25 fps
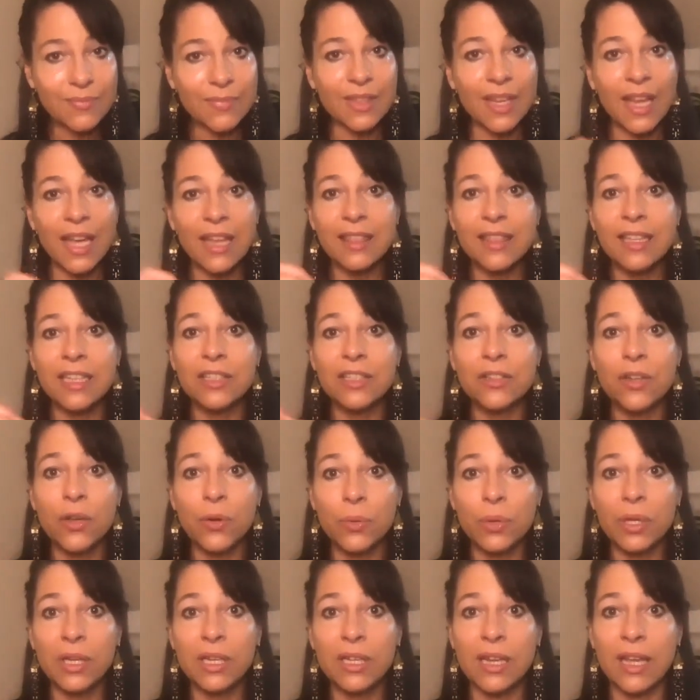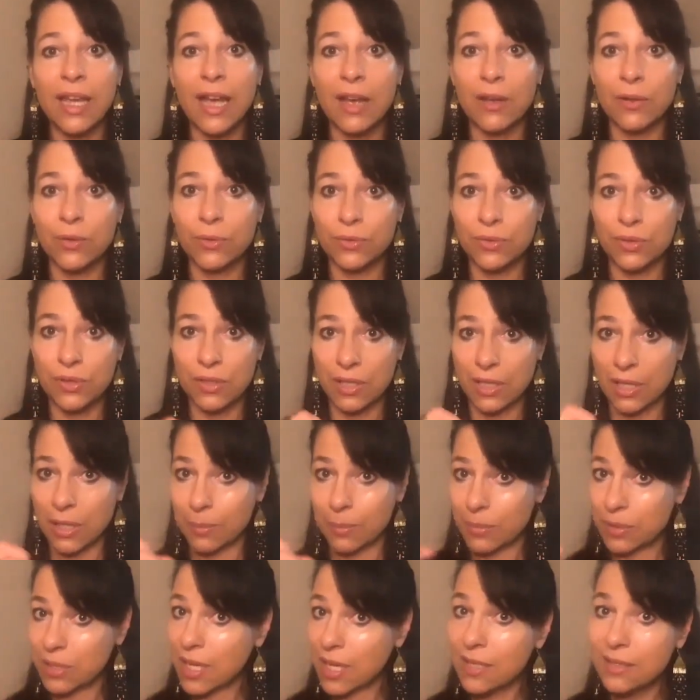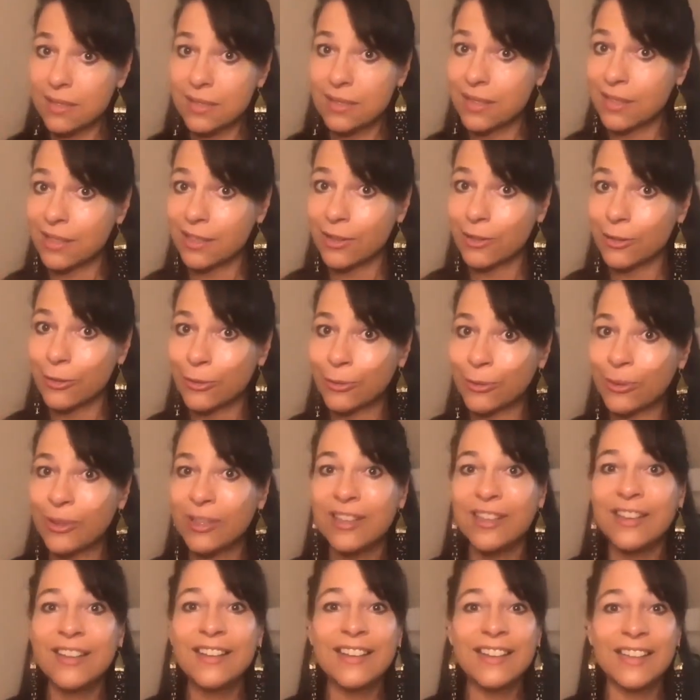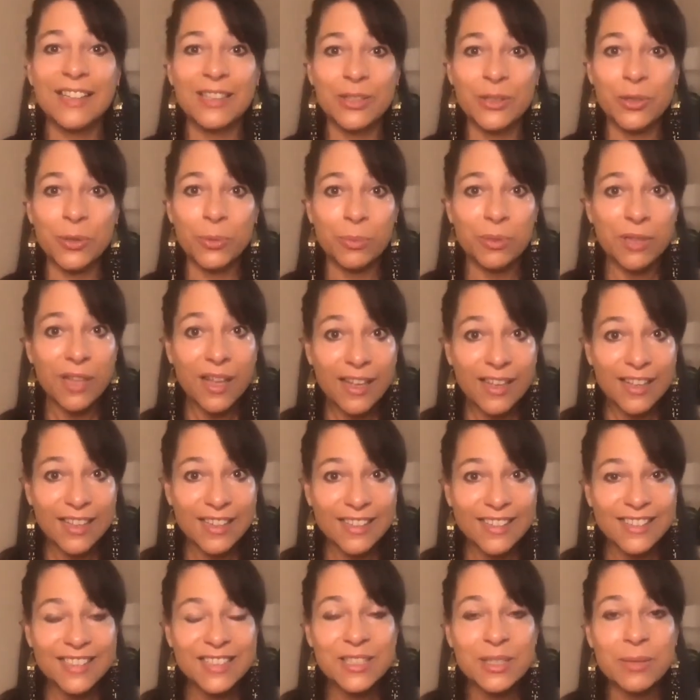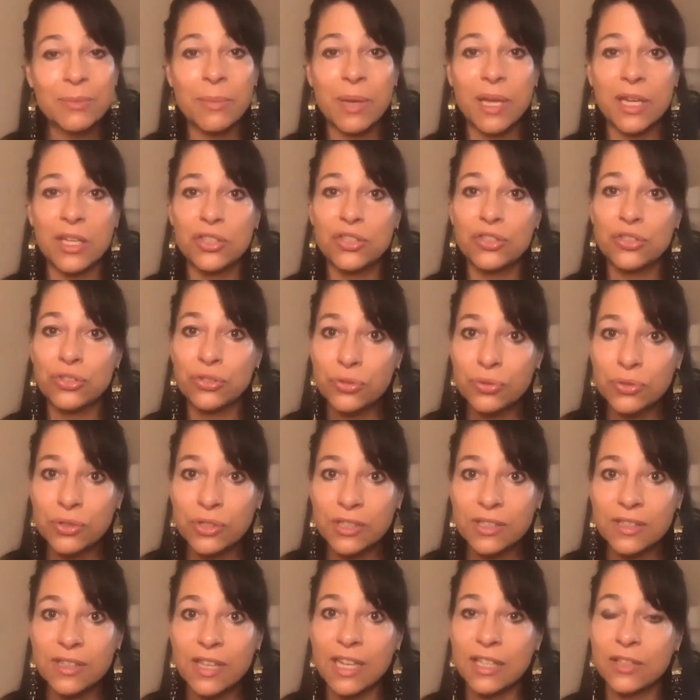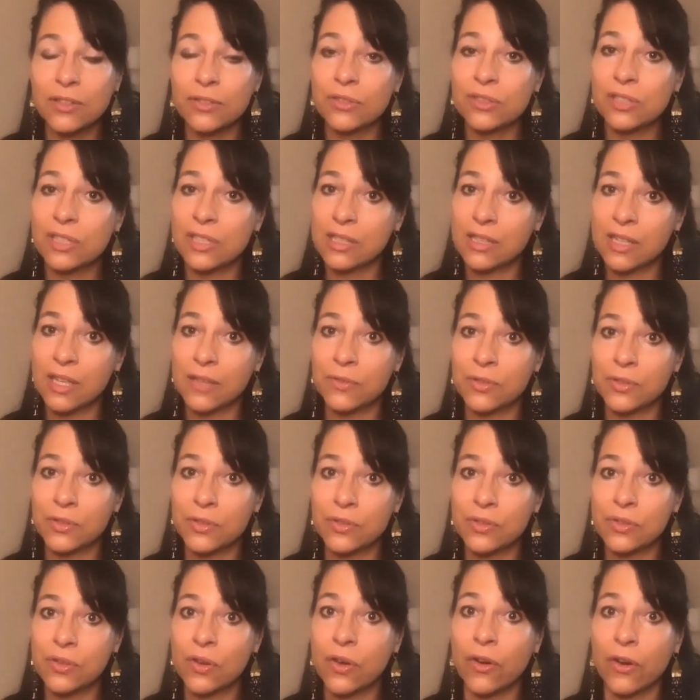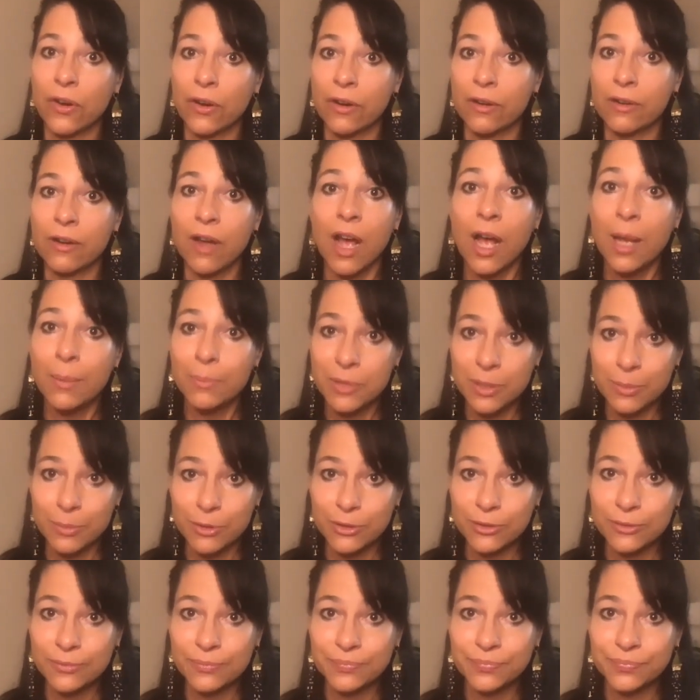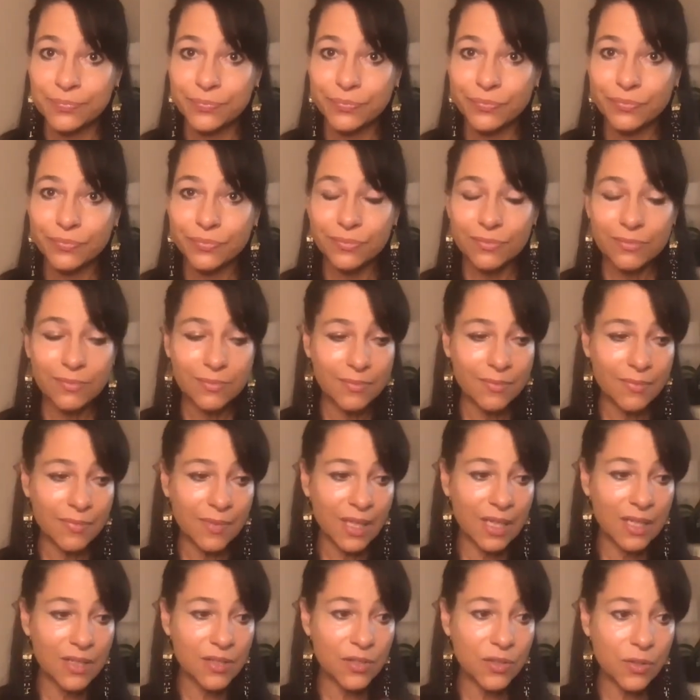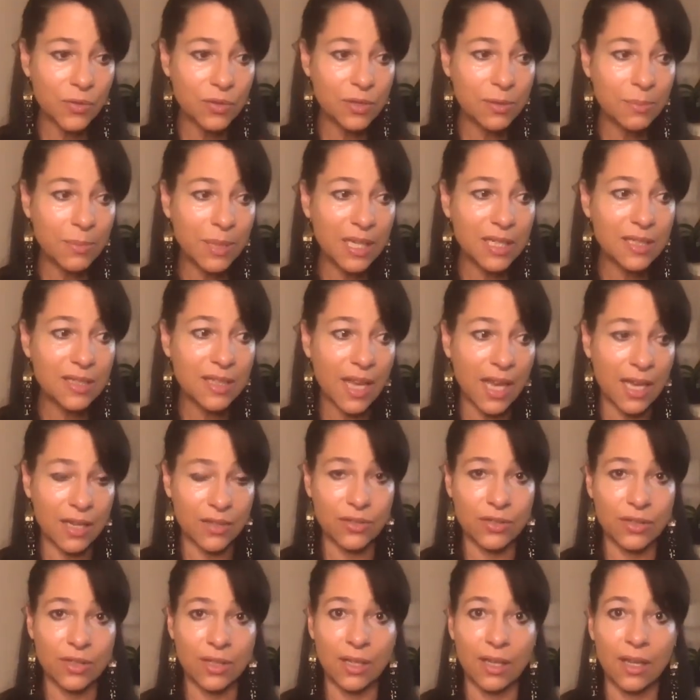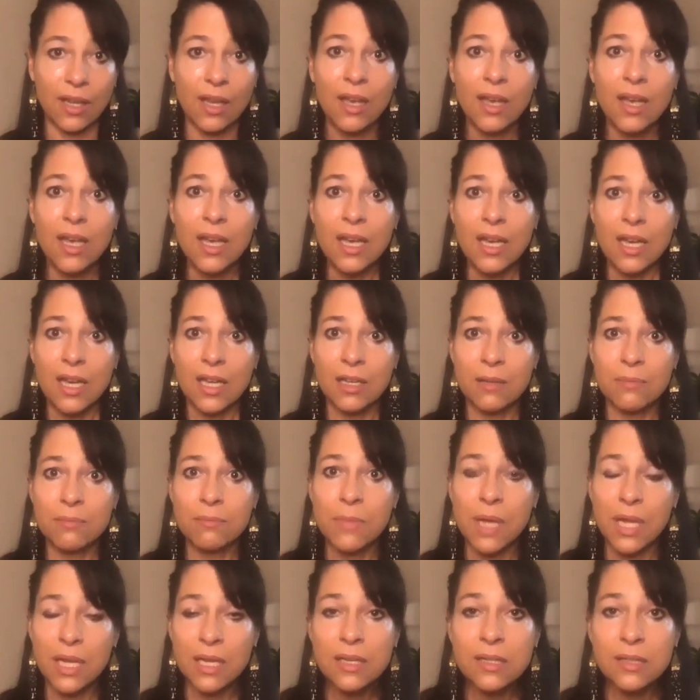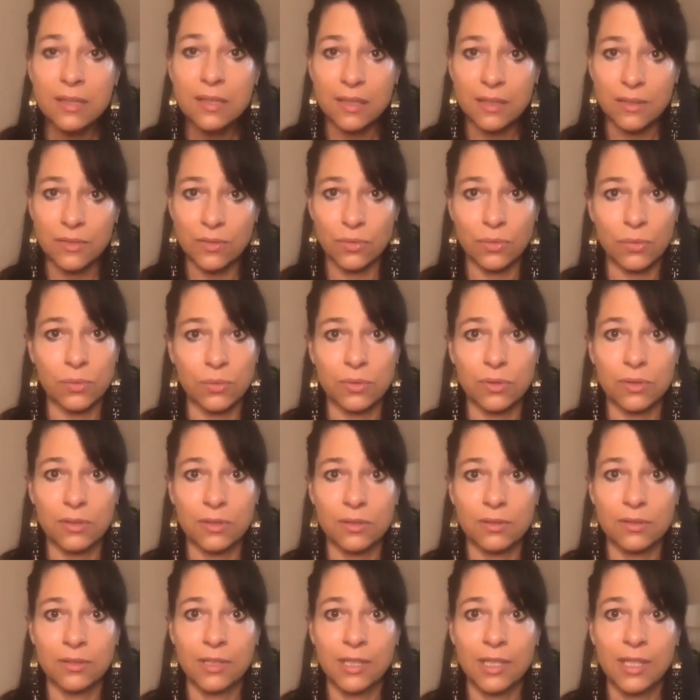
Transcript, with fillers: And then knowing how to keep testing you in your blood to make sure that your D levels are optimal. And so to me, it's actually an amazing tool